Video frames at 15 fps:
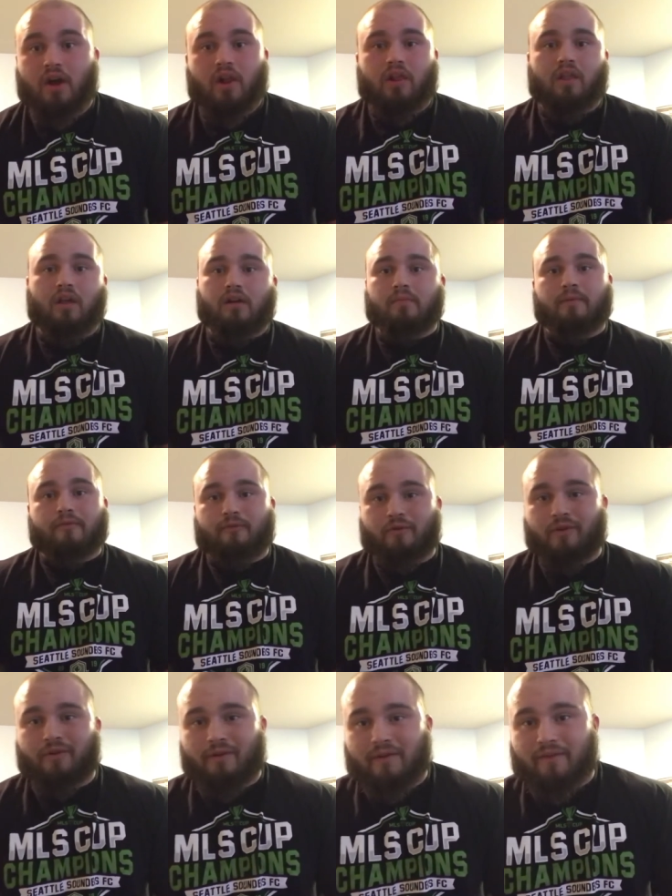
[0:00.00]
Long before
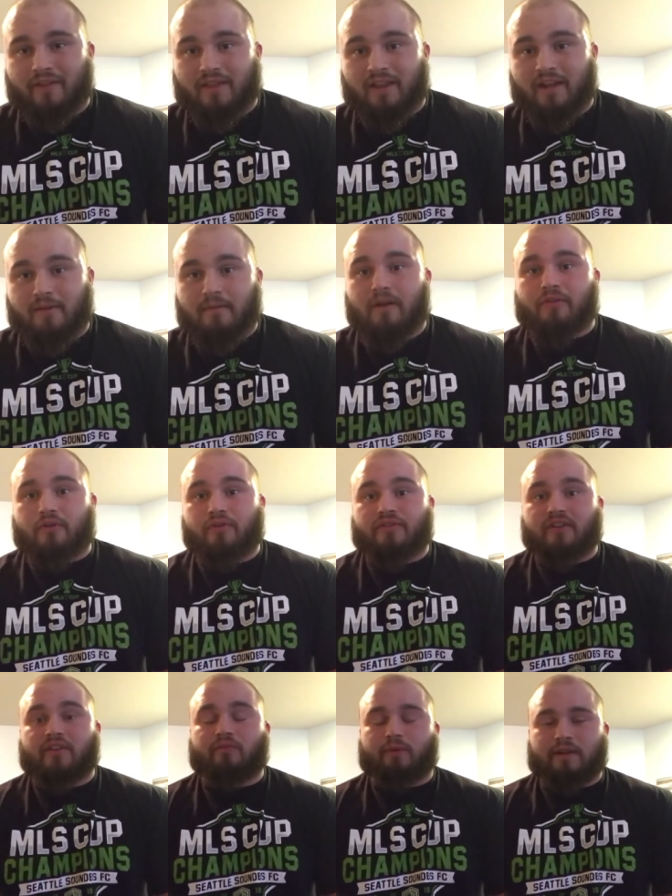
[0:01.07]
you even think about those
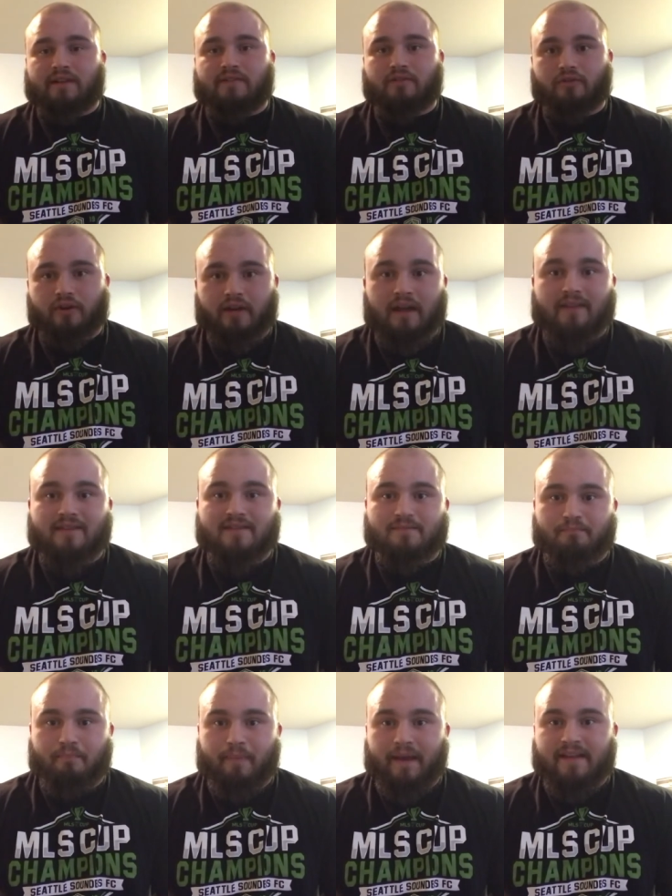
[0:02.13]
things, we need to look at these
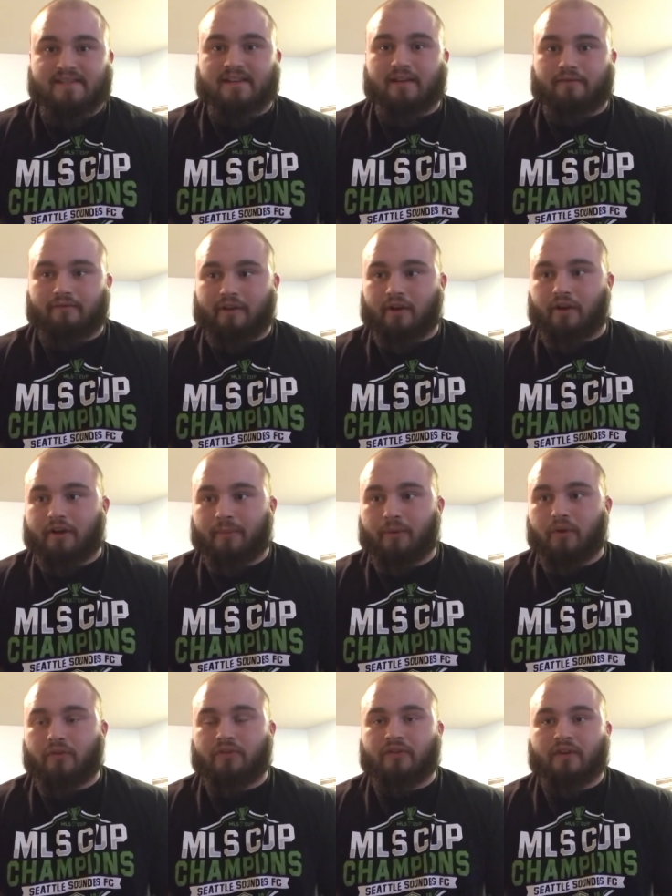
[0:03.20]
basic
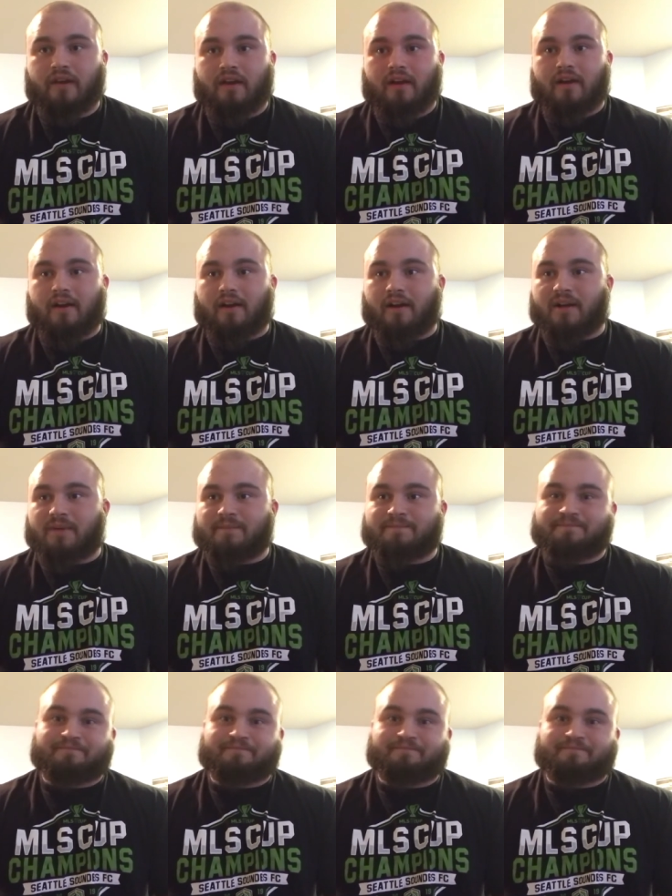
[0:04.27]
variables, um,